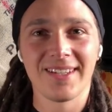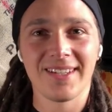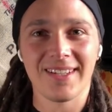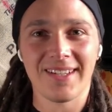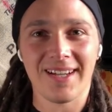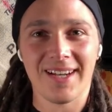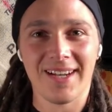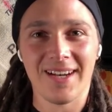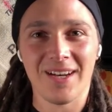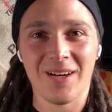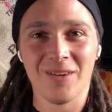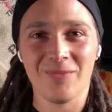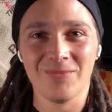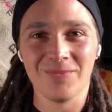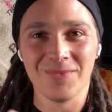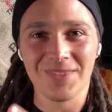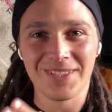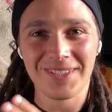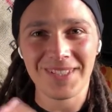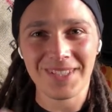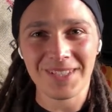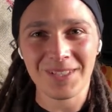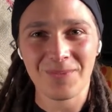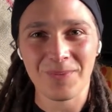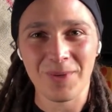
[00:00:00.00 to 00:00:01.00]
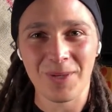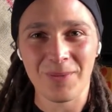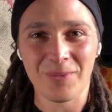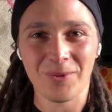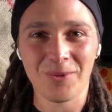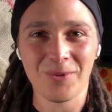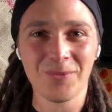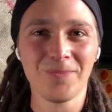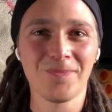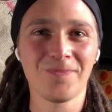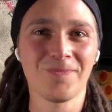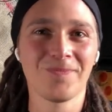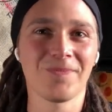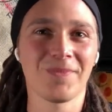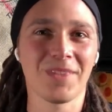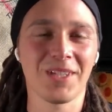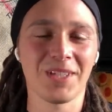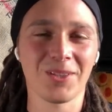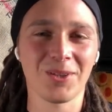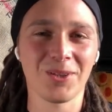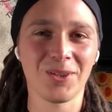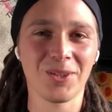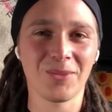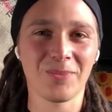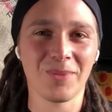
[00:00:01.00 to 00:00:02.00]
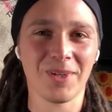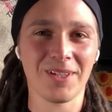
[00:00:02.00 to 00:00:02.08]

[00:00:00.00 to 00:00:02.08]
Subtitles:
6 people, including